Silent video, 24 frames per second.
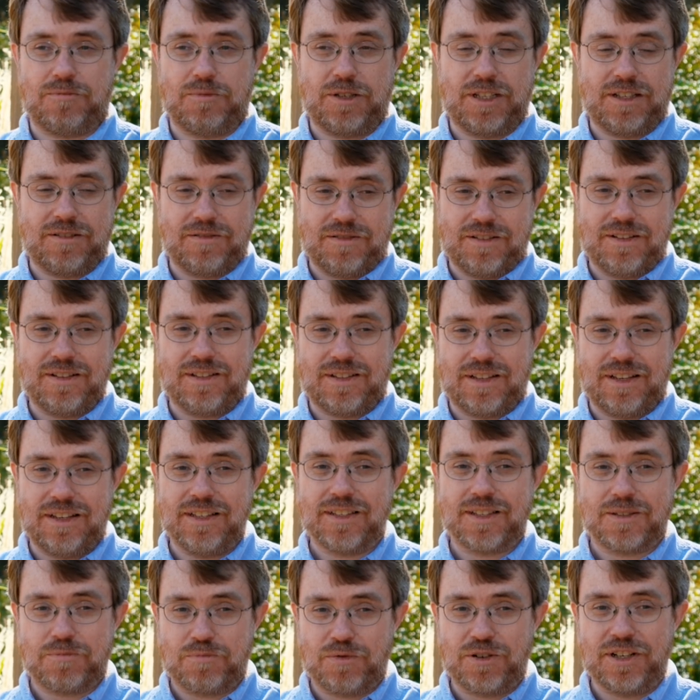I mean,
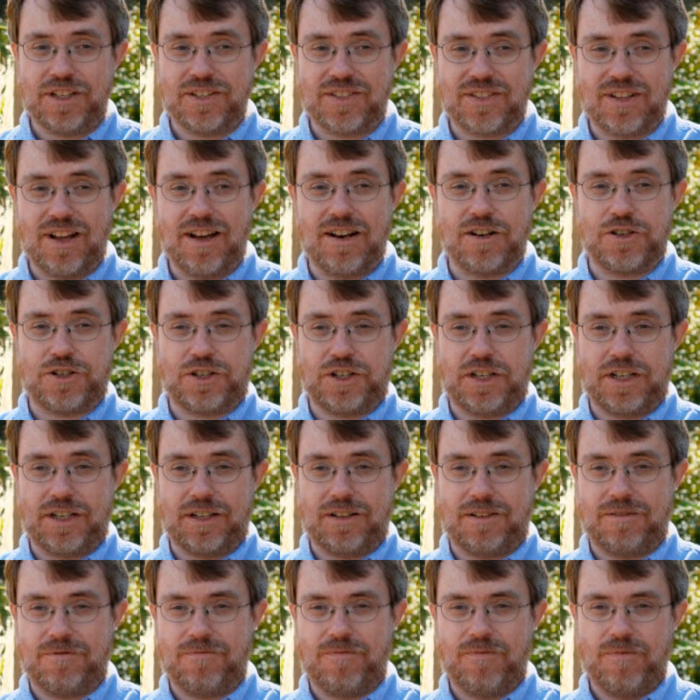it's pretty
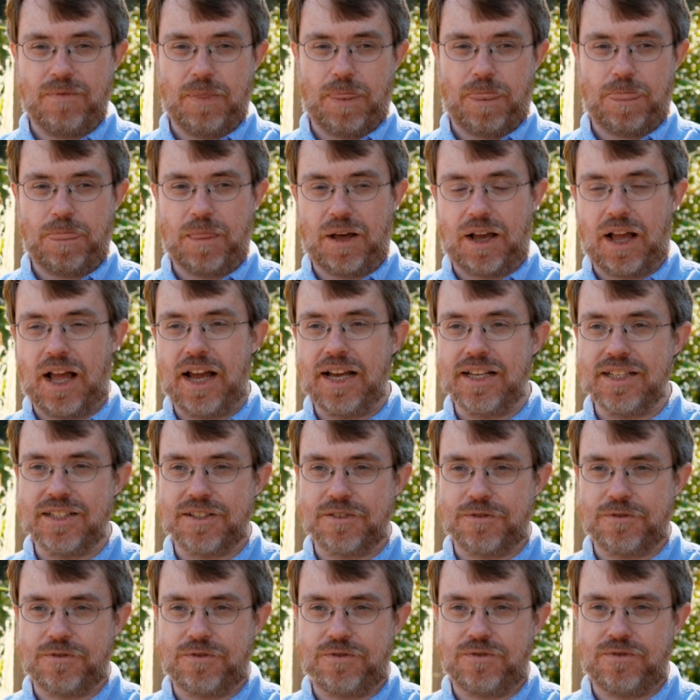astonishing the
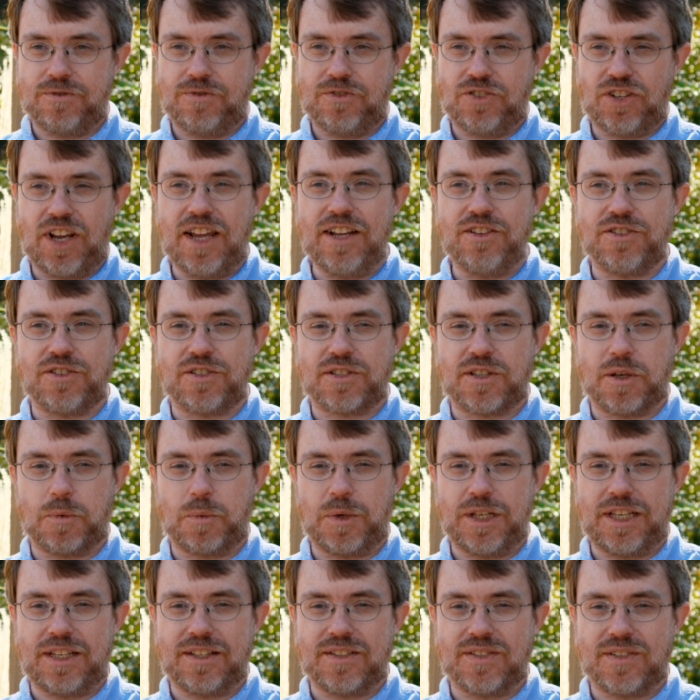kinds of changes that
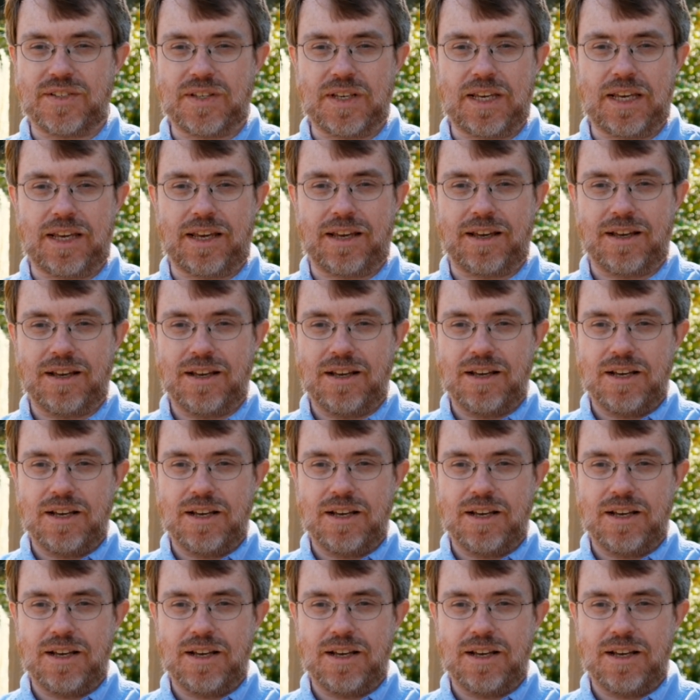we can see.